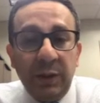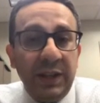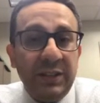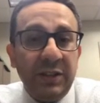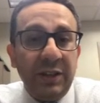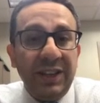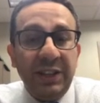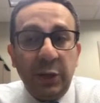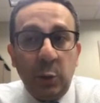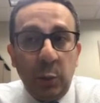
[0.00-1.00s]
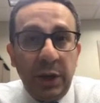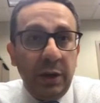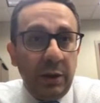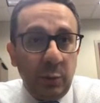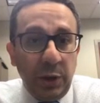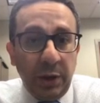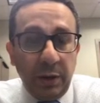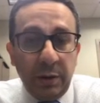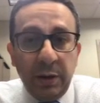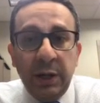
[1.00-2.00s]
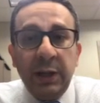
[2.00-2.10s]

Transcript: they start getting weaker and weaker,